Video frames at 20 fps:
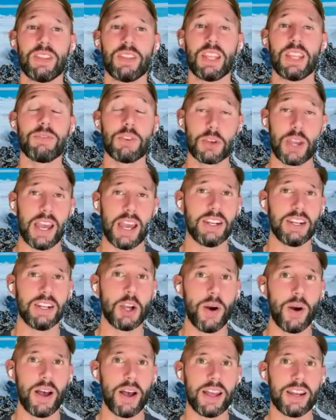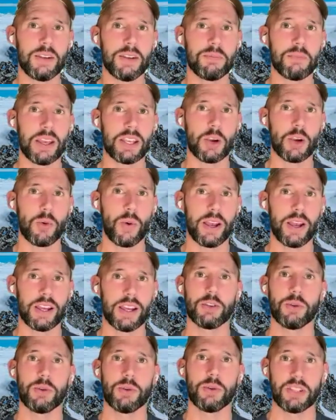If you can, go ahead and make your way
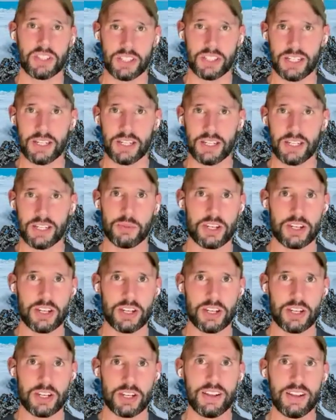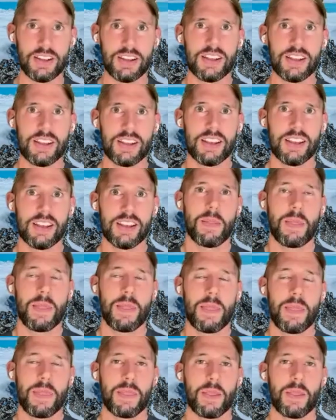into a seated position.
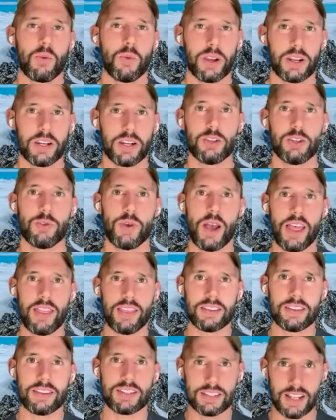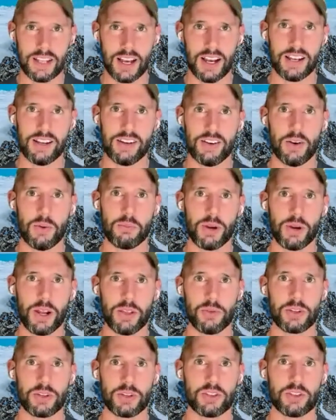We're going to do this entire
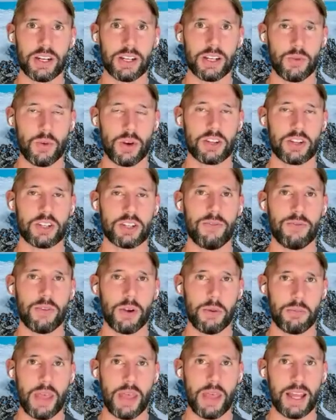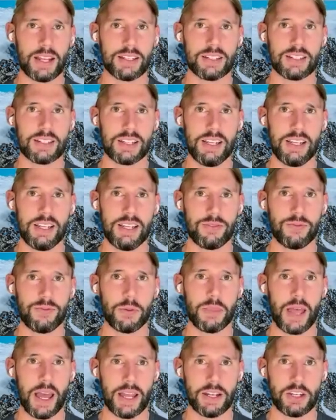breathwork training workshop from that seat,
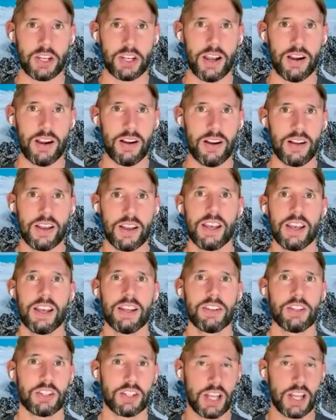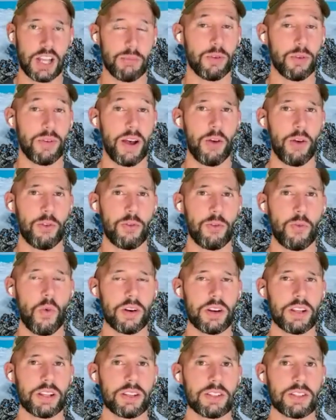from that chair. There's a couple of health
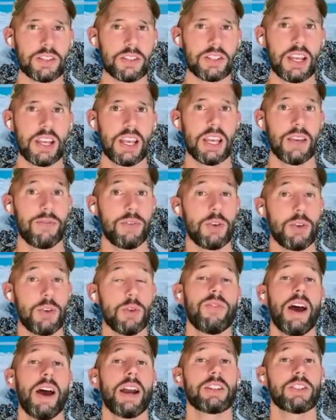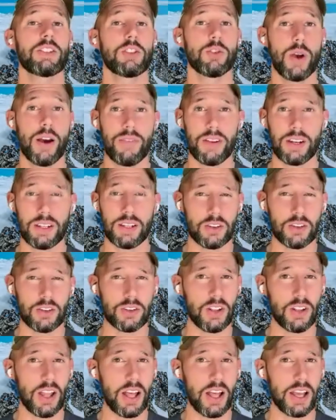warnings. If you in fact do have any
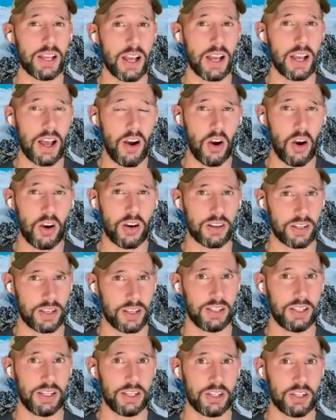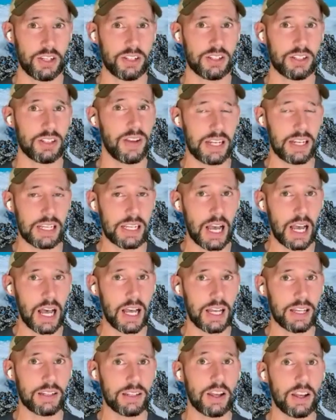underlying heart conditions of any
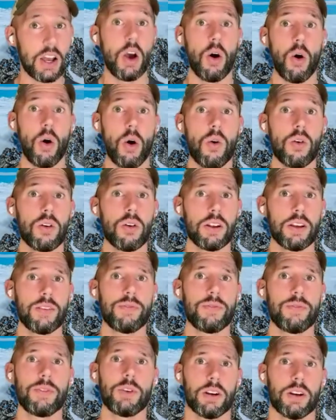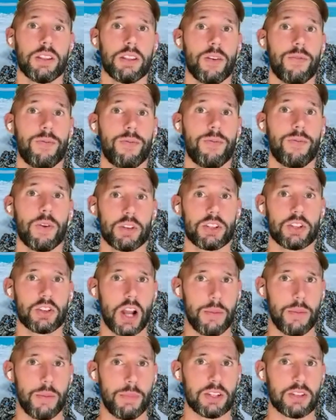kind, or if you are in the first
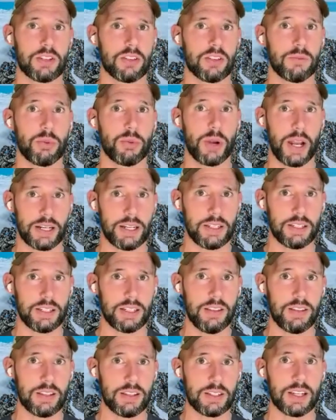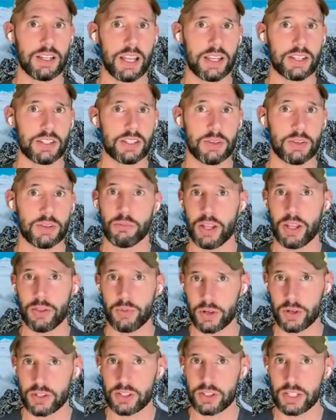trimester of pregnancy, then today's
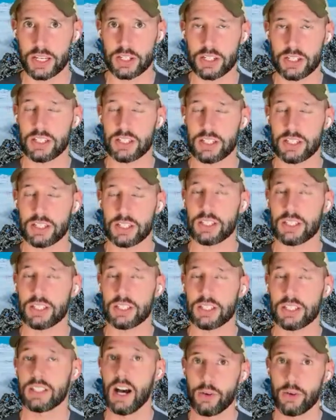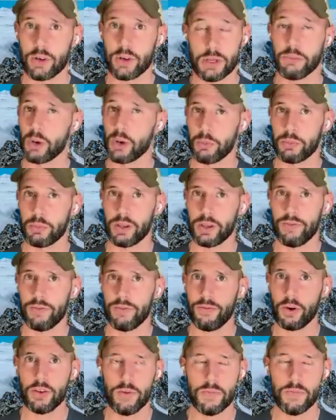breathwork session is not going to be appropriate
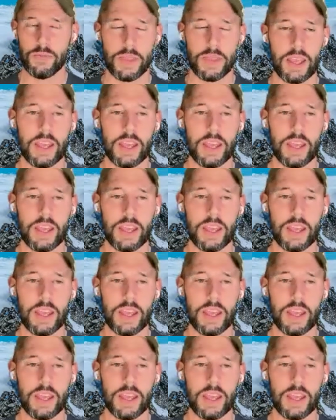for you.